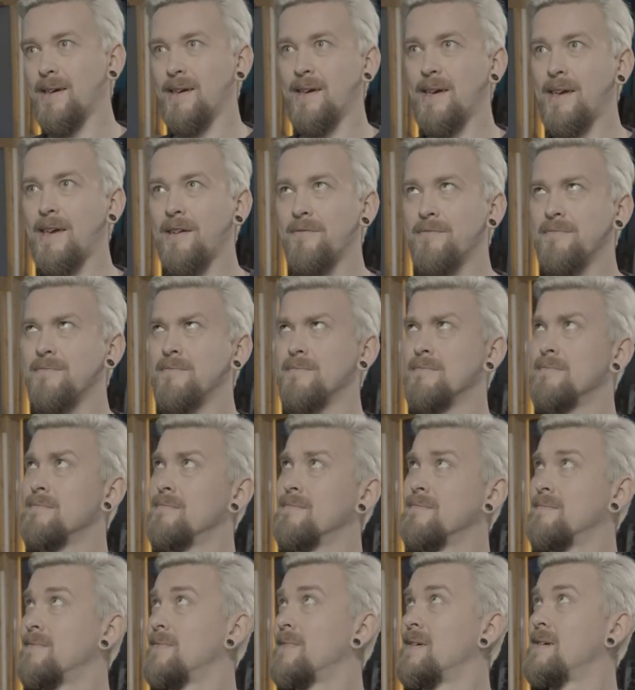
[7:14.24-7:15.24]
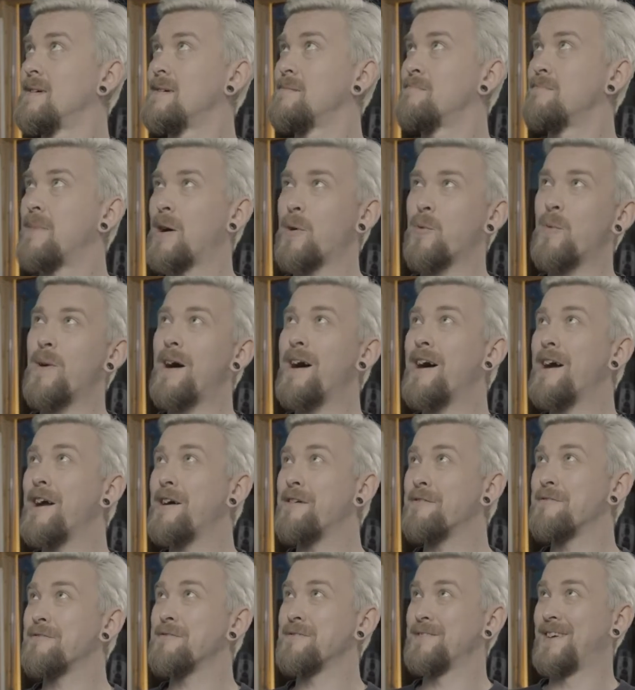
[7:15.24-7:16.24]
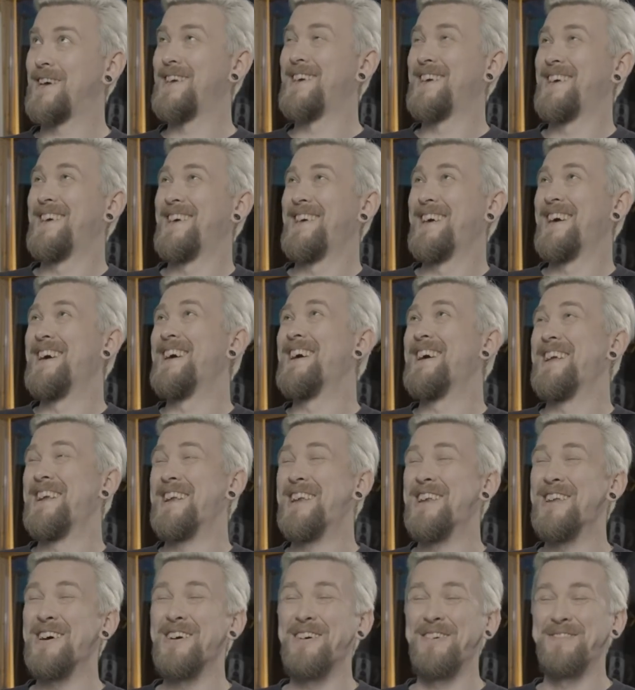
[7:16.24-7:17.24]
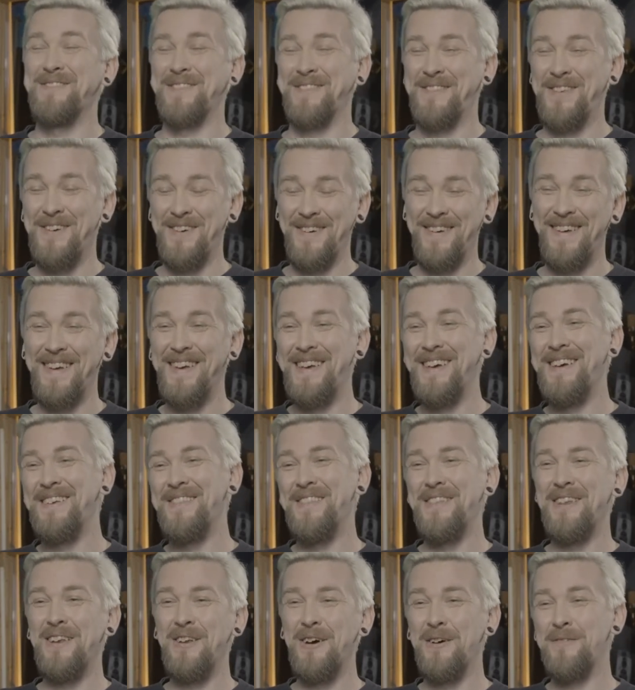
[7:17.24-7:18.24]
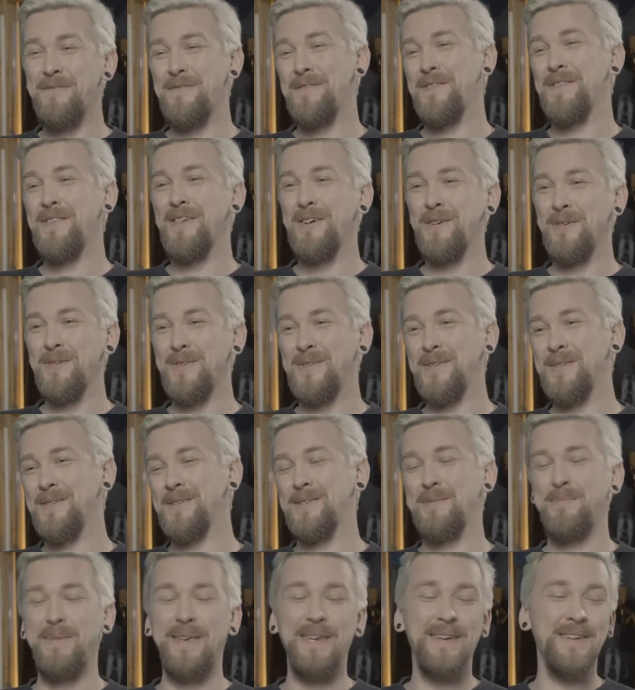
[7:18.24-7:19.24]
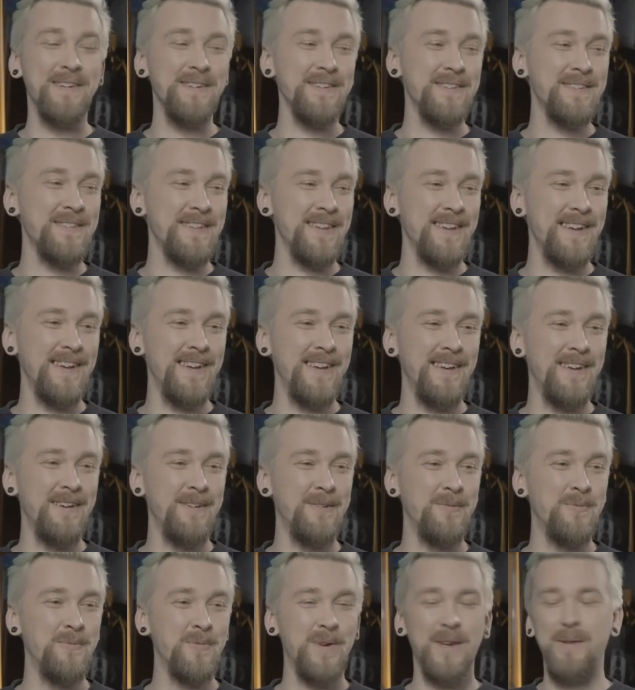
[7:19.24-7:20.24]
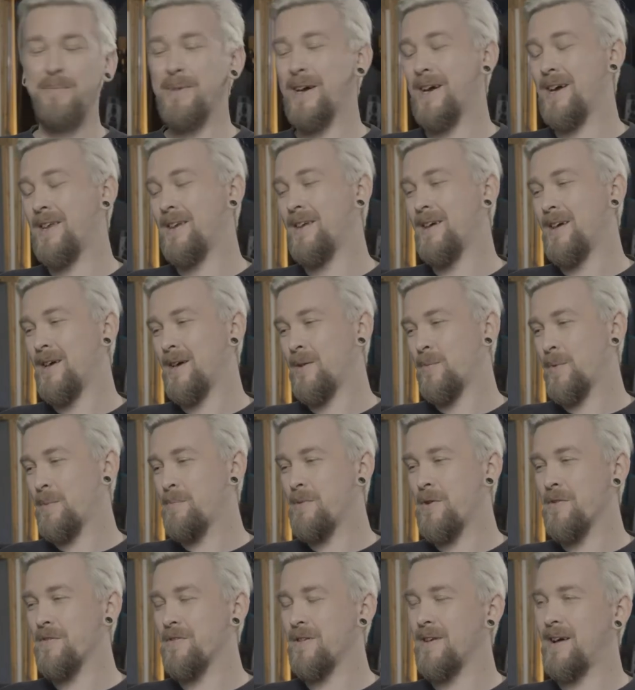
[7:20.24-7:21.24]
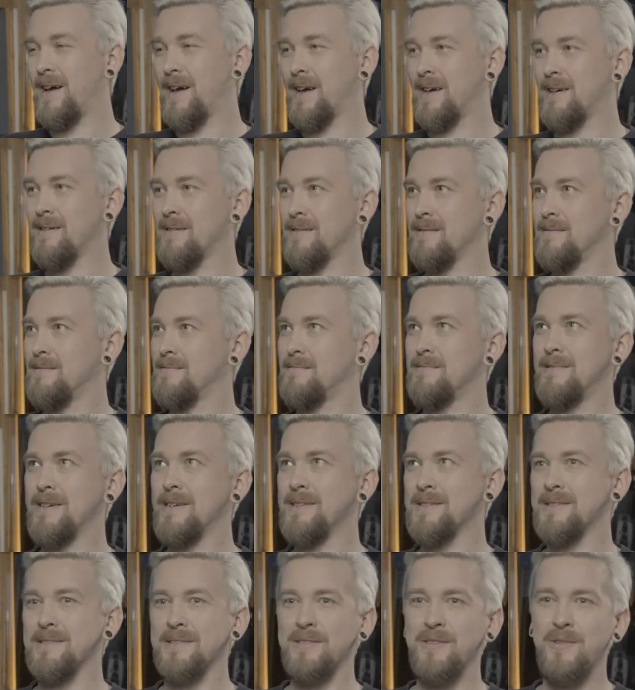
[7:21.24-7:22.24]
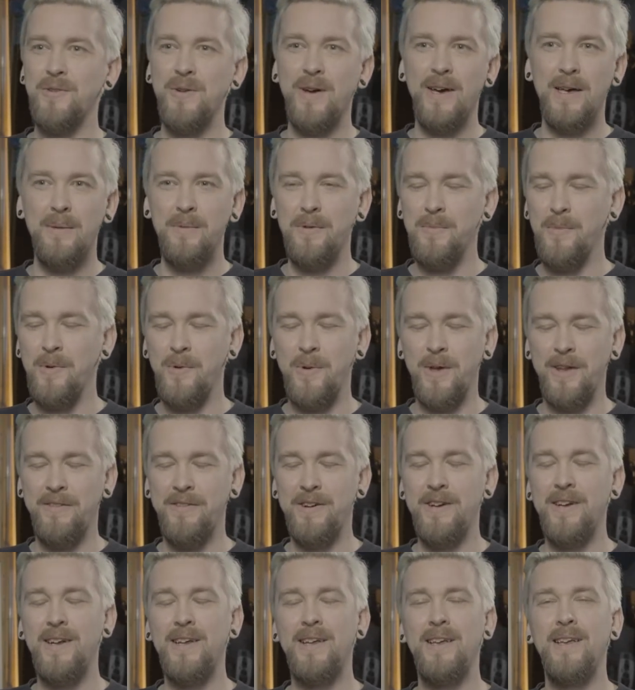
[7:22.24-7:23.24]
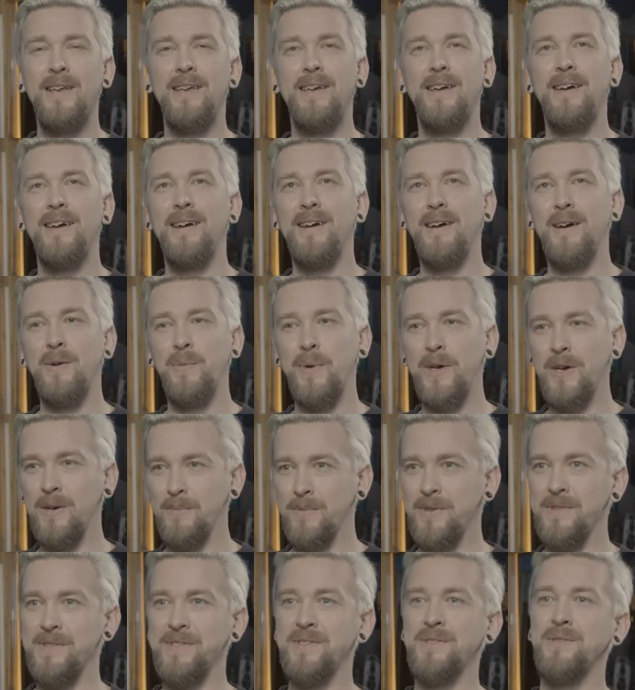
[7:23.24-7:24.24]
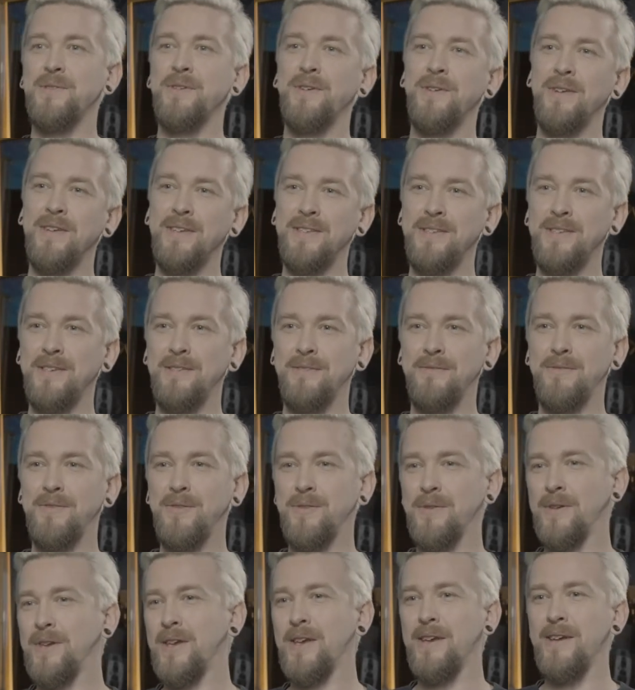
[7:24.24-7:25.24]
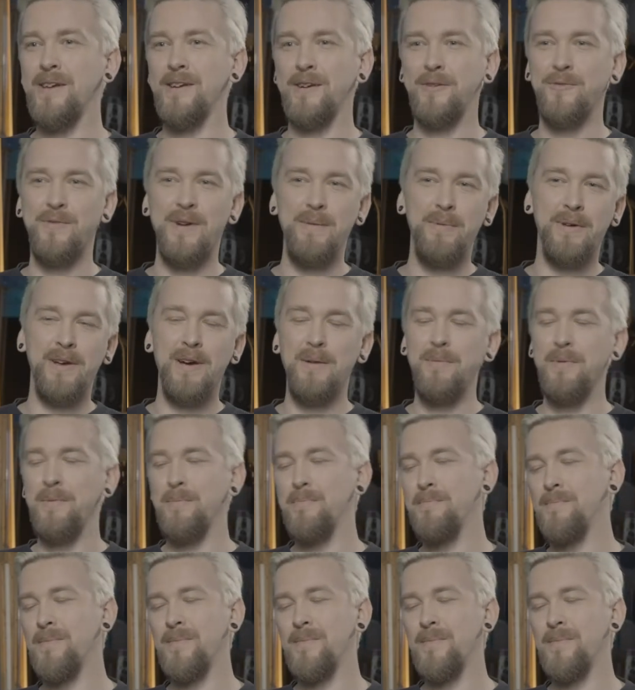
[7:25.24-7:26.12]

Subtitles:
even my wife loves those speakers. When a band we both like releases a new album or whatever, we come to the studio and listen to it here, grab a couple